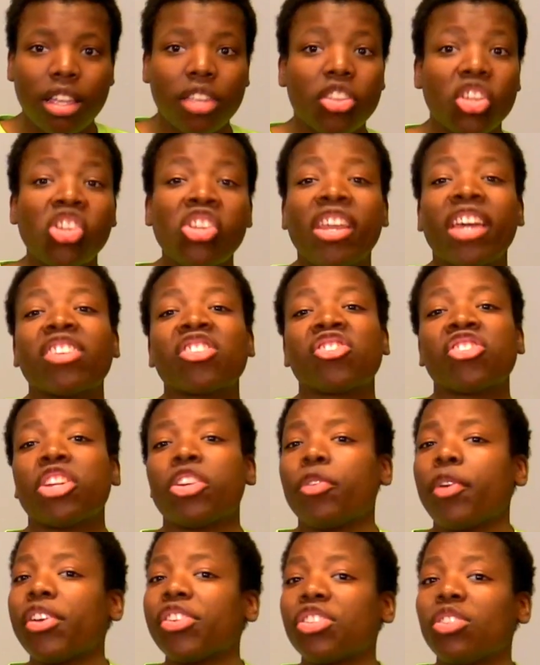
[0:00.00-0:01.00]
The next
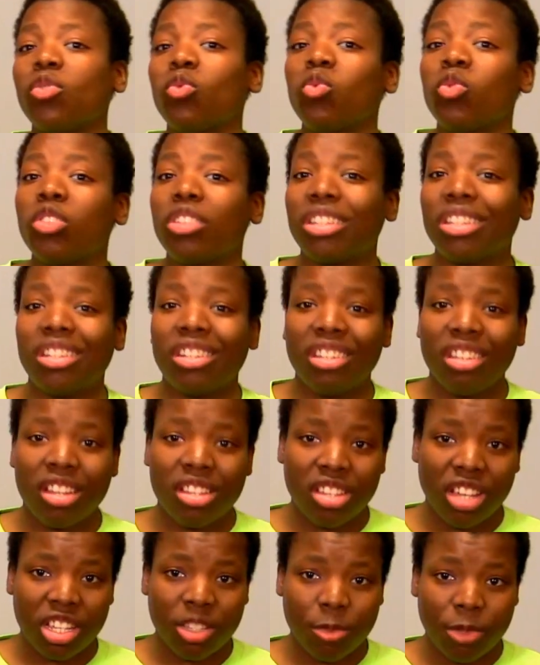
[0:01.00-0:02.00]
generation really
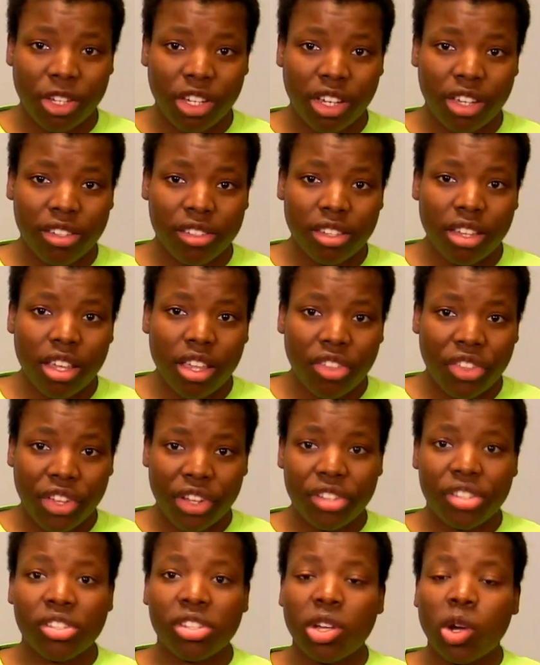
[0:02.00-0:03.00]
needs us because they're
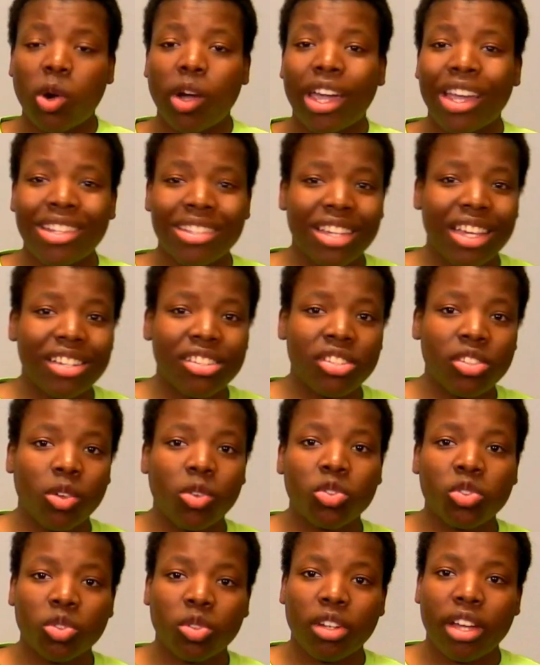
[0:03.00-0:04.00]
so
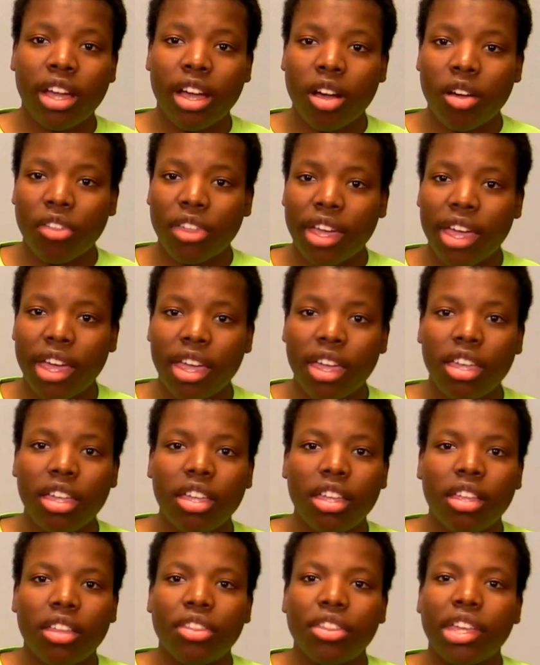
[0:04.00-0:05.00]
antisocial now that
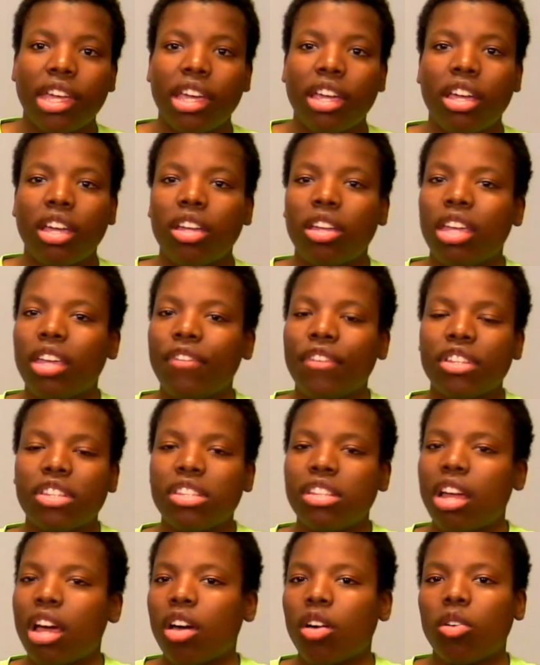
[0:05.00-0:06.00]
if it's
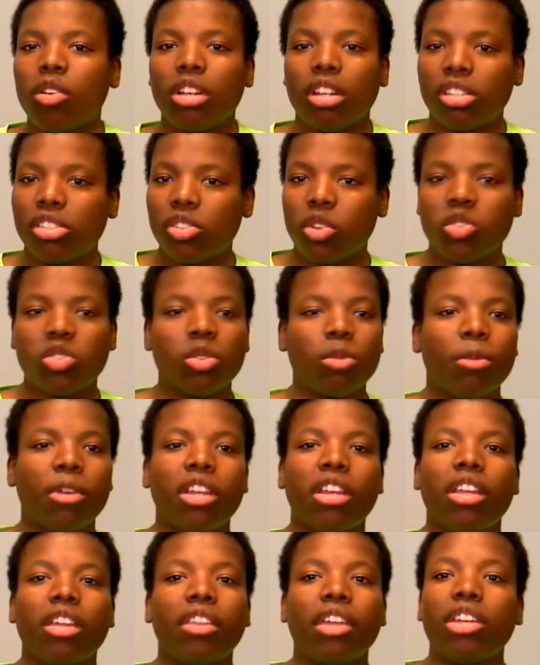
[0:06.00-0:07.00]
not on social
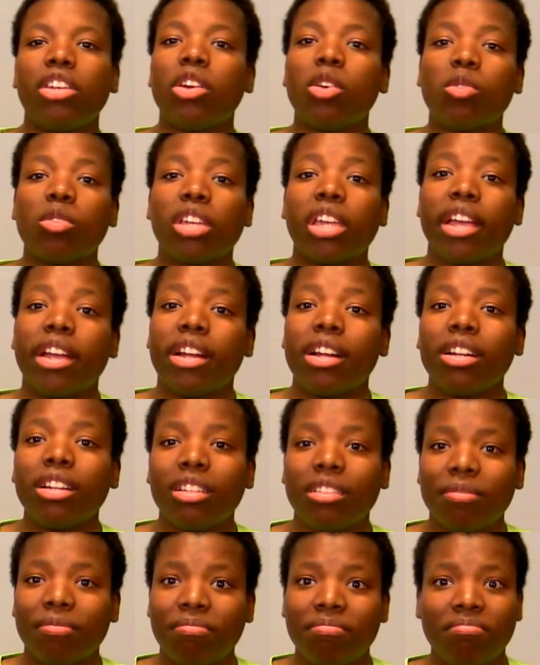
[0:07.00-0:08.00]
media, they don't care.
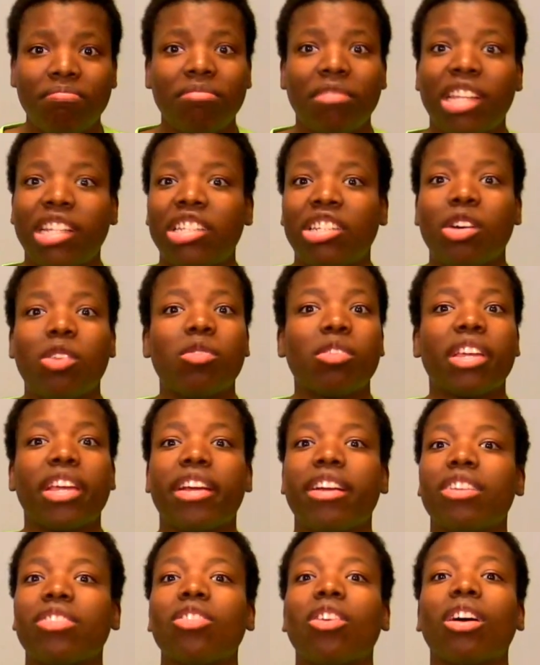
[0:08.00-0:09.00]
They don't
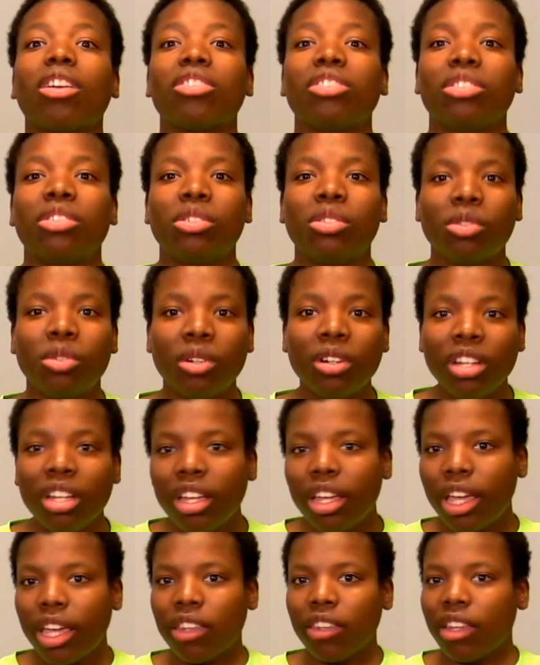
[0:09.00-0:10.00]
care to talk to you
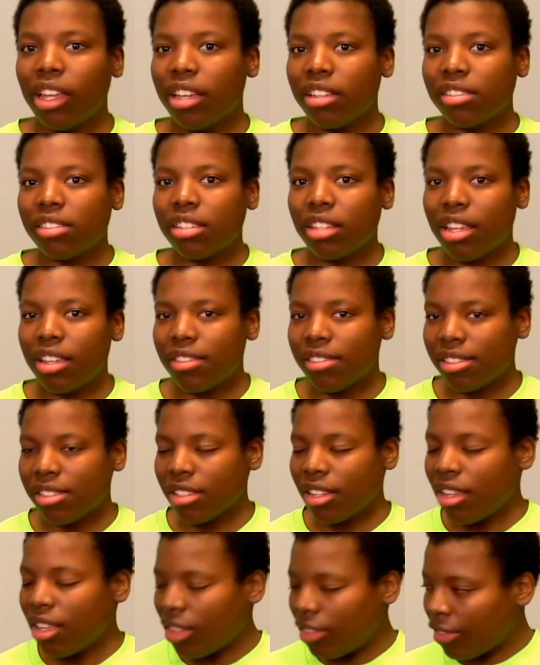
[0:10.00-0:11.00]
unless it's
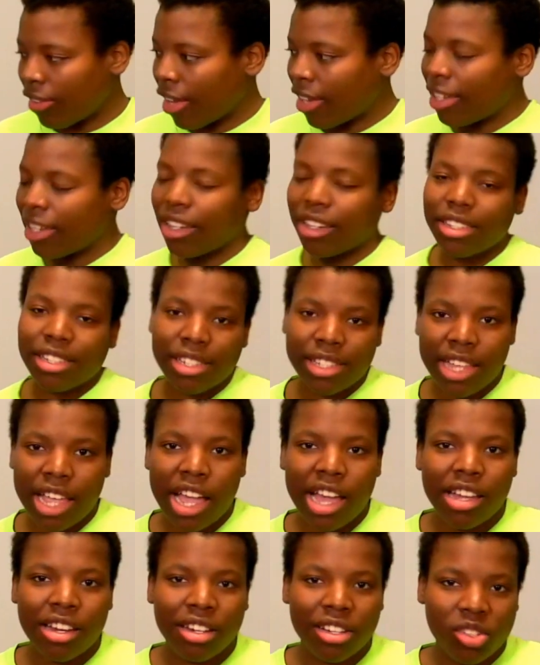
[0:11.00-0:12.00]
liking a
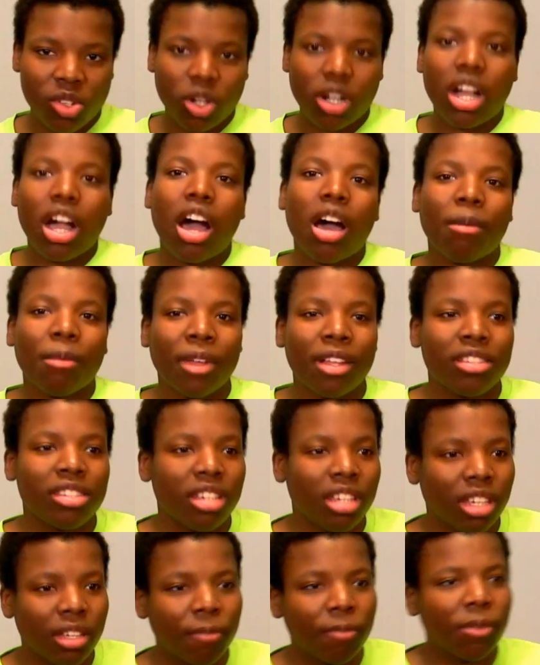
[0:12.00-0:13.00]
status or
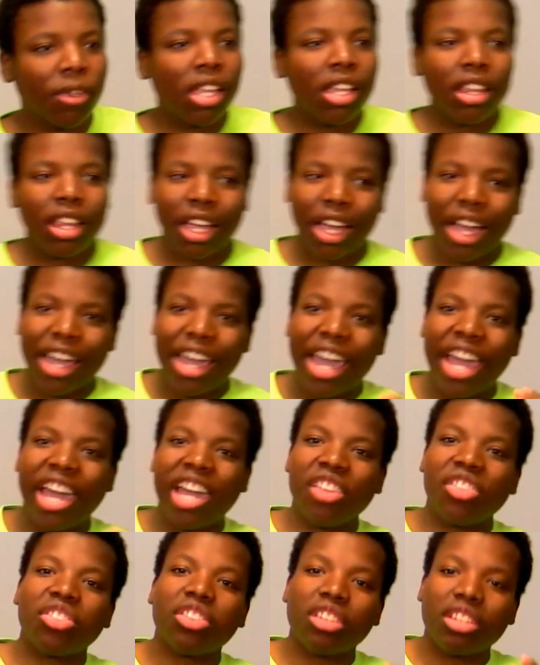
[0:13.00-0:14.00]
commenting. Like, I
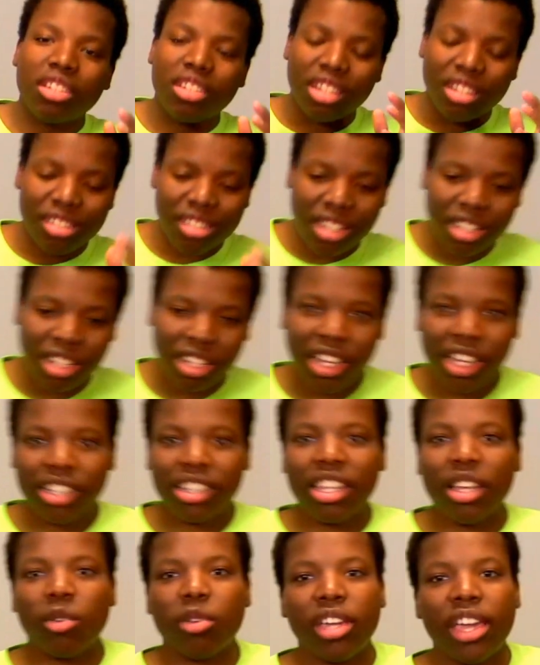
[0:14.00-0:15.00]
hate the disconnect
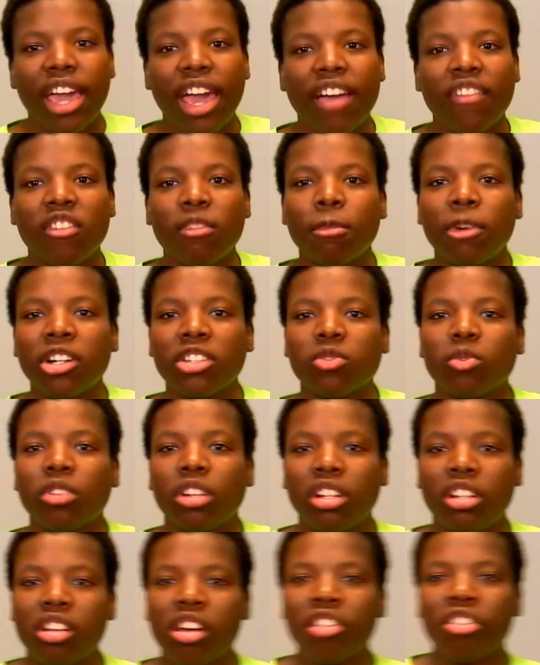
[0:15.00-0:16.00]
that we have amongst one
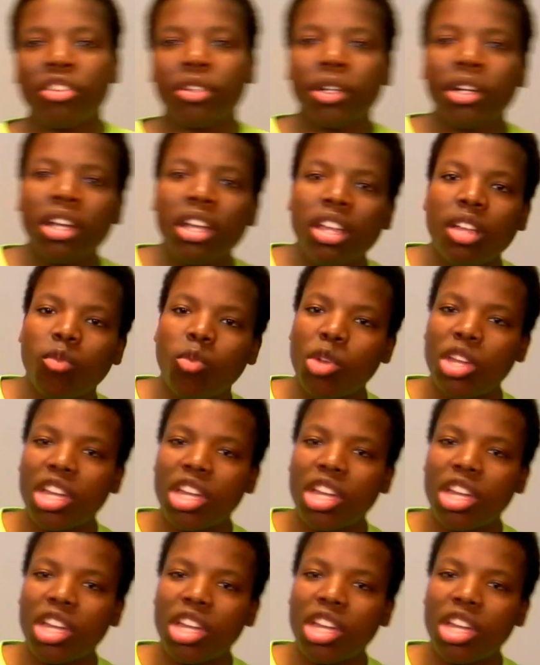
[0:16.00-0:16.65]
another. We